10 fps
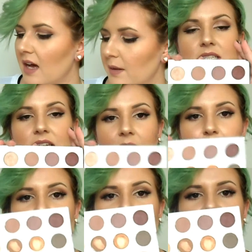And
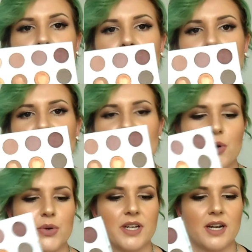yeah, so this is pretty
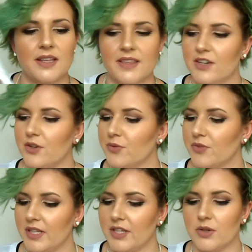much the only color that I
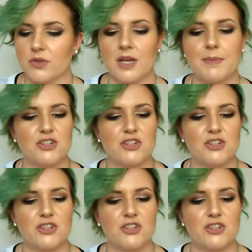don't really use.